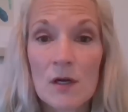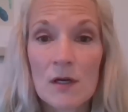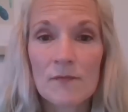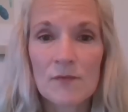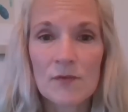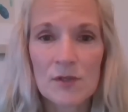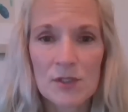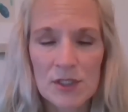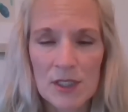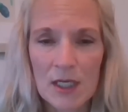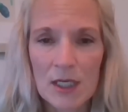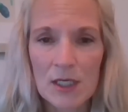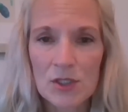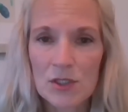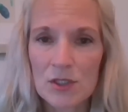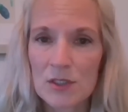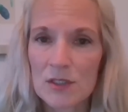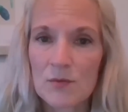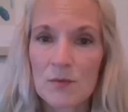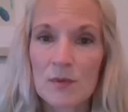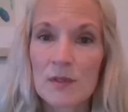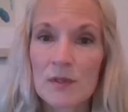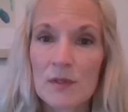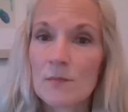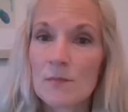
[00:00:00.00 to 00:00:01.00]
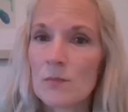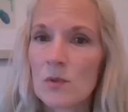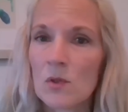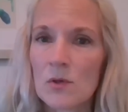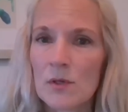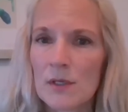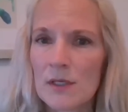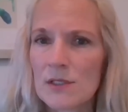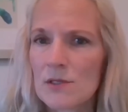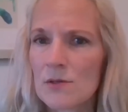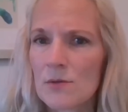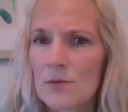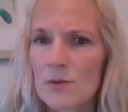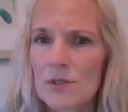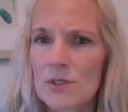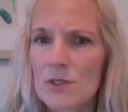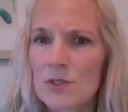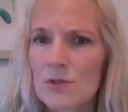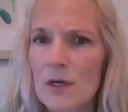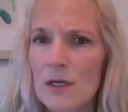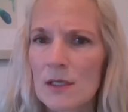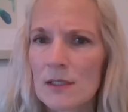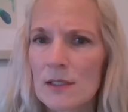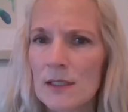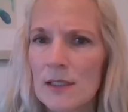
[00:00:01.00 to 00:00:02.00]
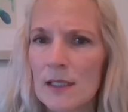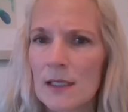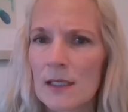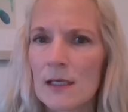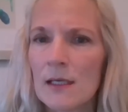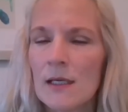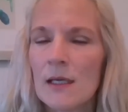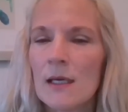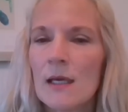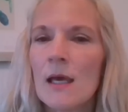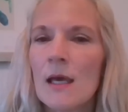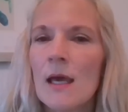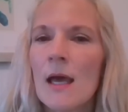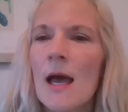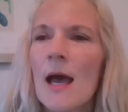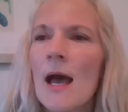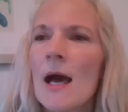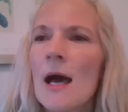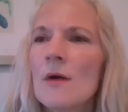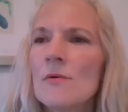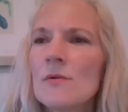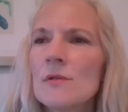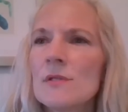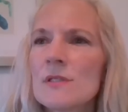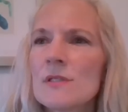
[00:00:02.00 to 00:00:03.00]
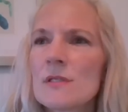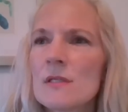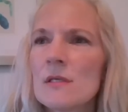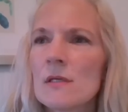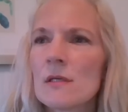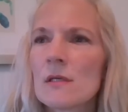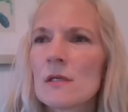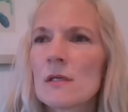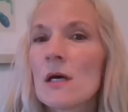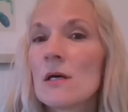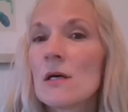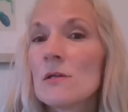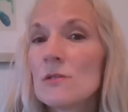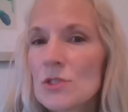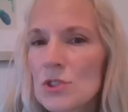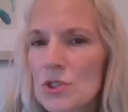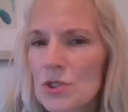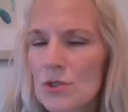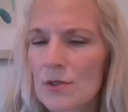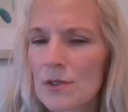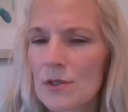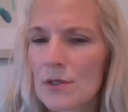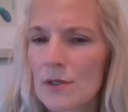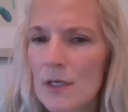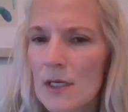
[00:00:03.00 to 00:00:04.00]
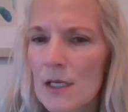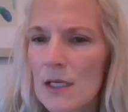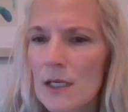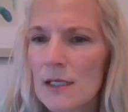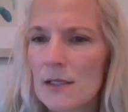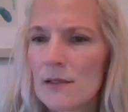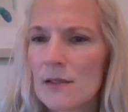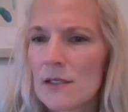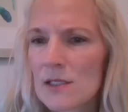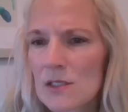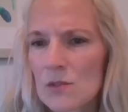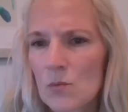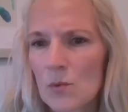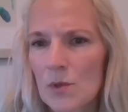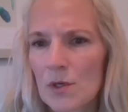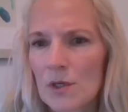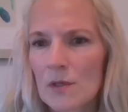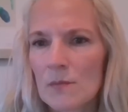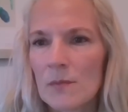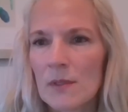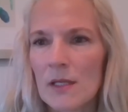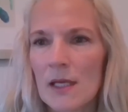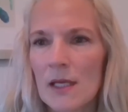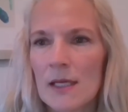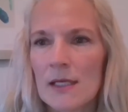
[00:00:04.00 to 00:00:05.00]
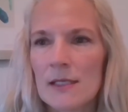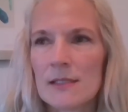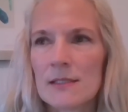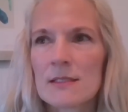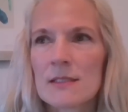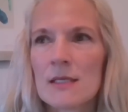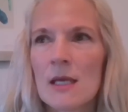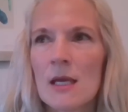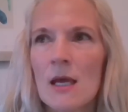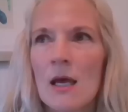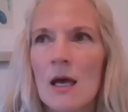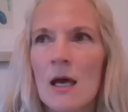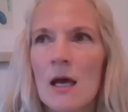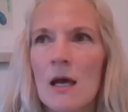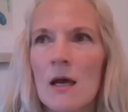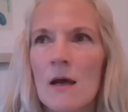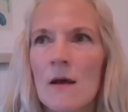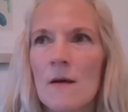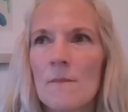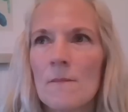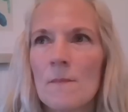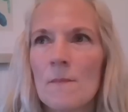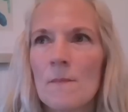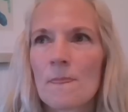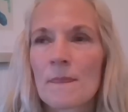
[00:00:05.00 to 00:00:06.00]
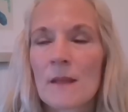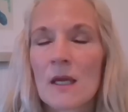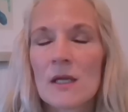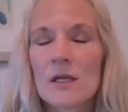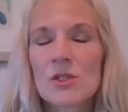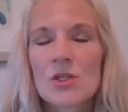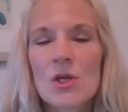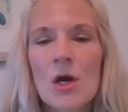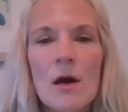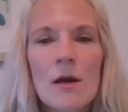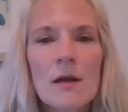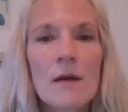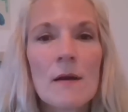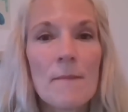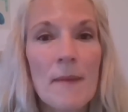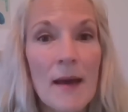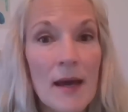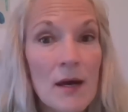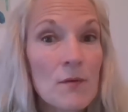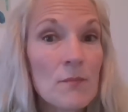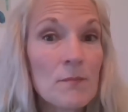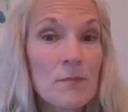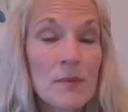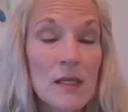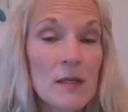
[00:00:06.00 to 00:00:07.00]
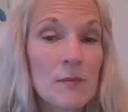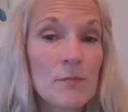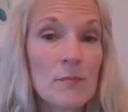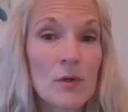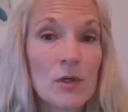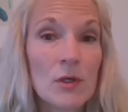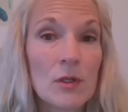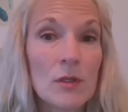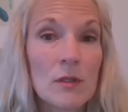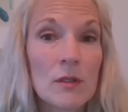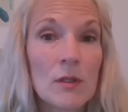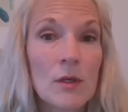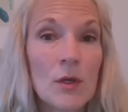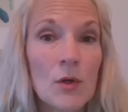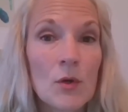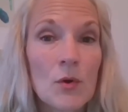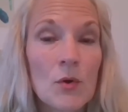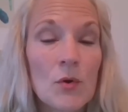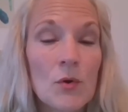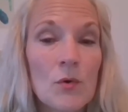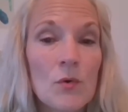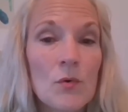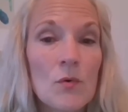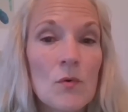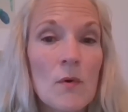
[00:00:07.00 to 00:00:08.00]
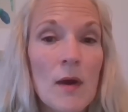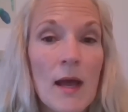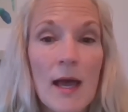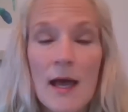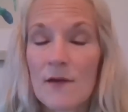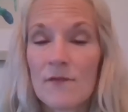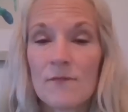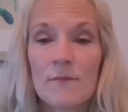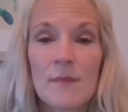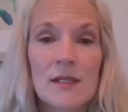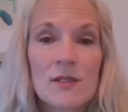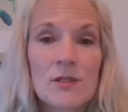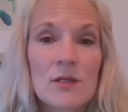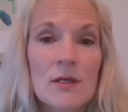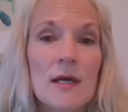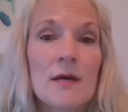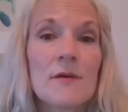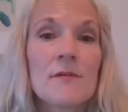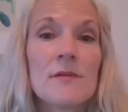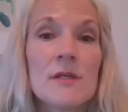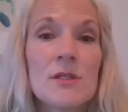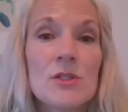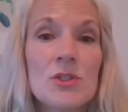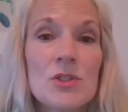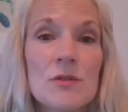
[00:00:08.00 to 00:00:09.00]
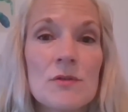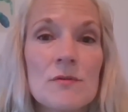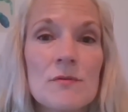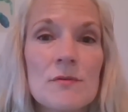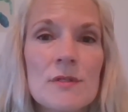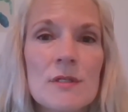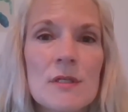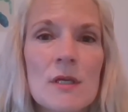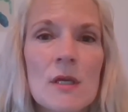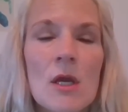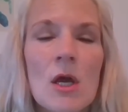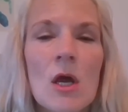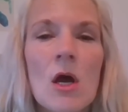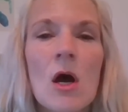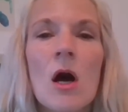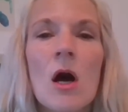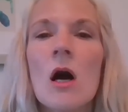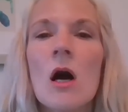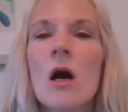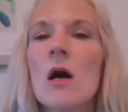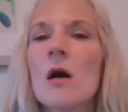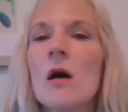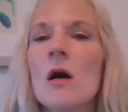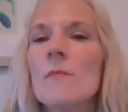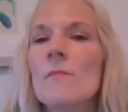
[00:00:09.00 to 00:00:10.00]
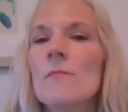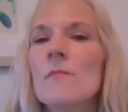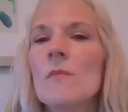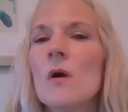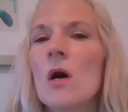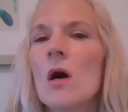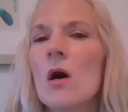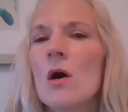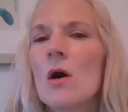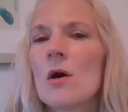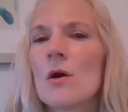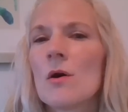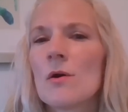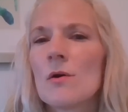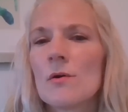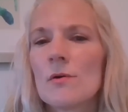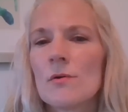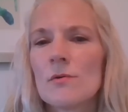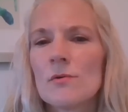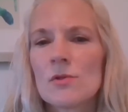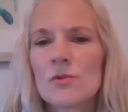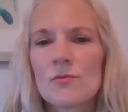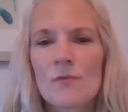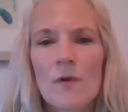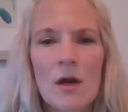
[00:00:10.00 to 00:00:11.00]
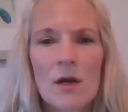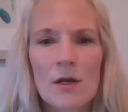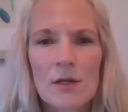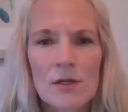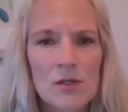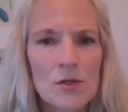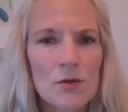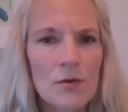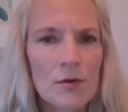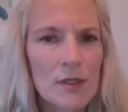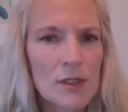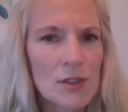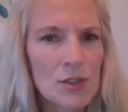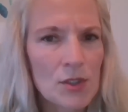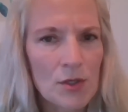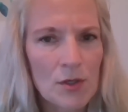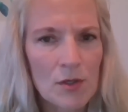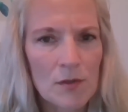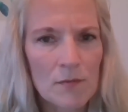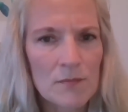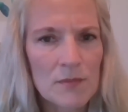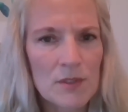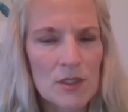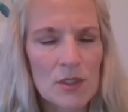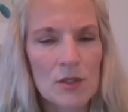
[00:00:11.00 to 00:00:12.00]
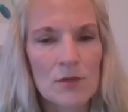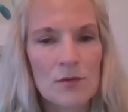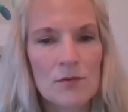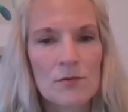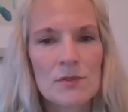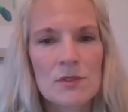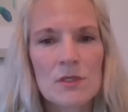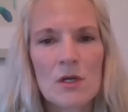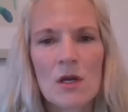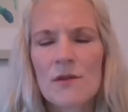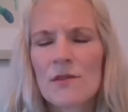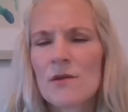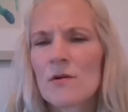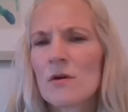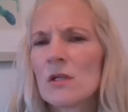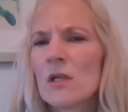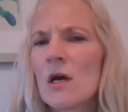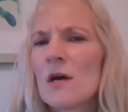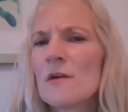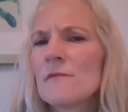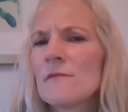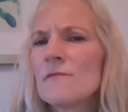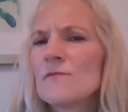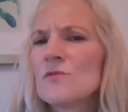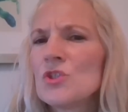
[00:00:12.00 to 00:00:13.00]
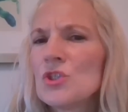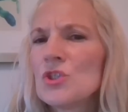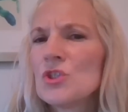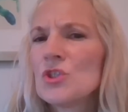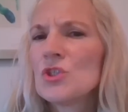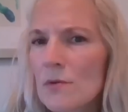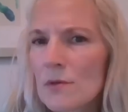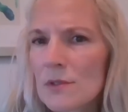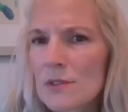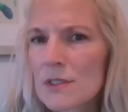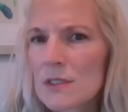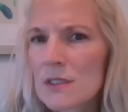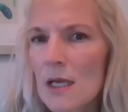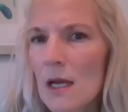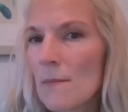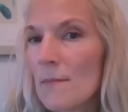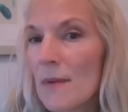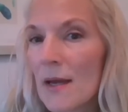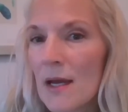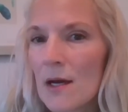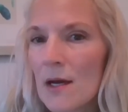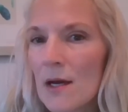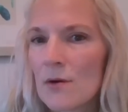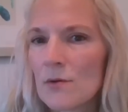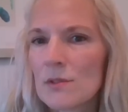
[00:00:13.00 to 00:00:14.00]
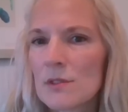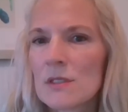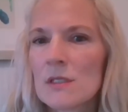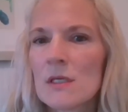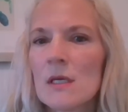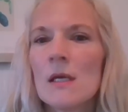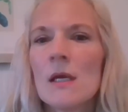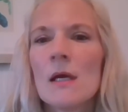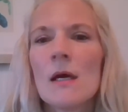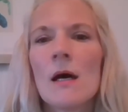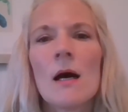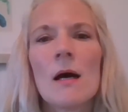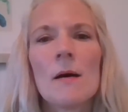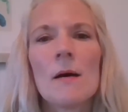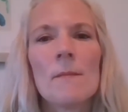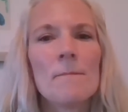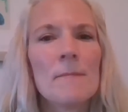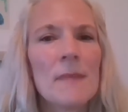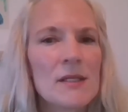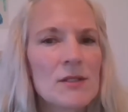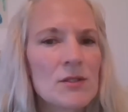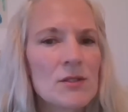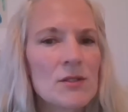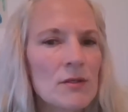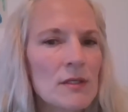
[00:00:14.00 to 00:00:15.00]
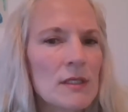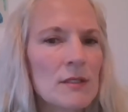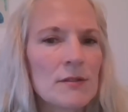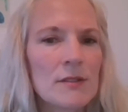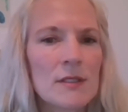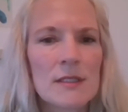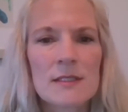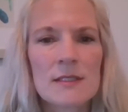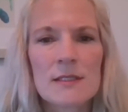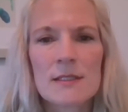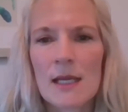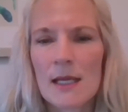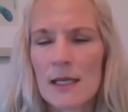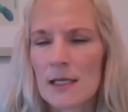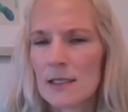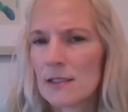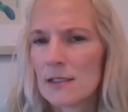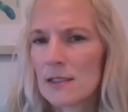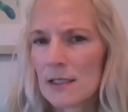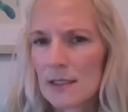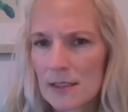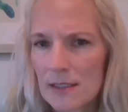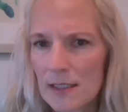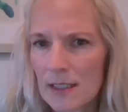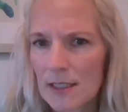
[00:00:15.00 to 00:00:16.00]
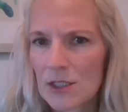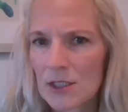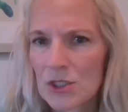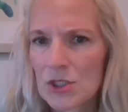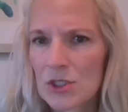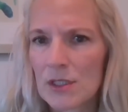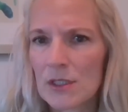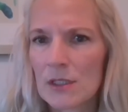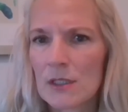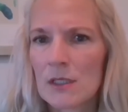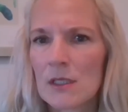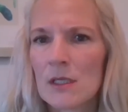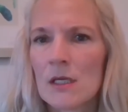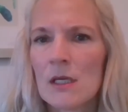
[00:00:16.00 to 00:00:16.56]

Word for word: conversations with them employees who are struggling. Mm-hmm. How does the culture in this workplace um, talk about people who have mental health issues? Um, are derogatory terms used? Are there a lot of jokes about um, mental illness and addiction?